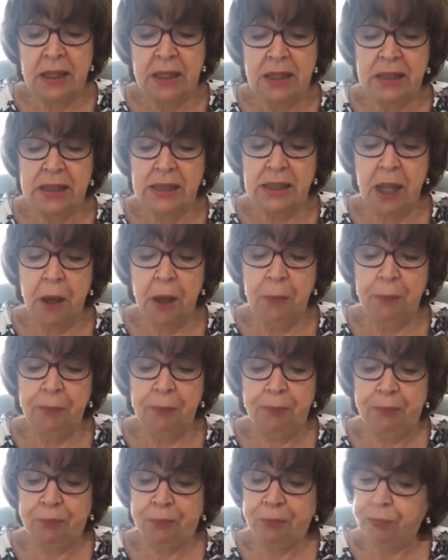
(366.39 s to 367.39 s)

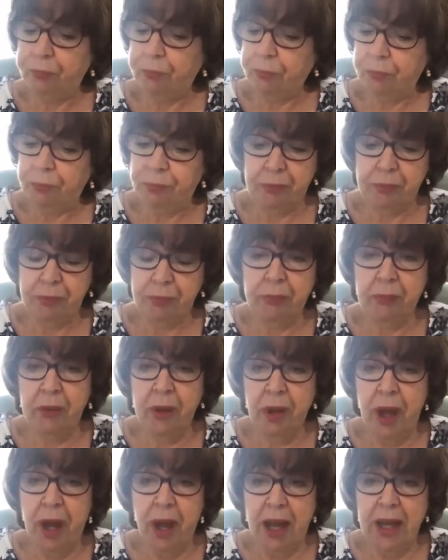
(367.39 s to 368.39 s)
So
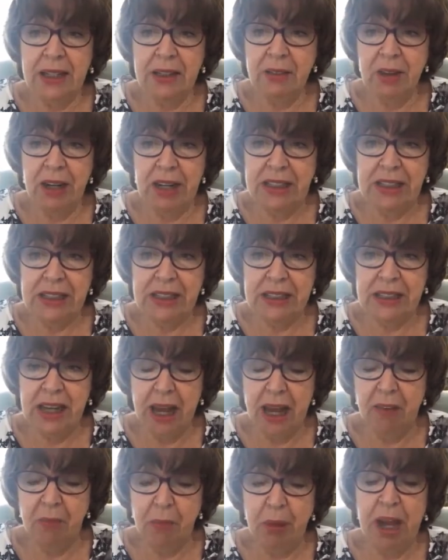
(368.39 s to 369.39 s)
I really didn't have,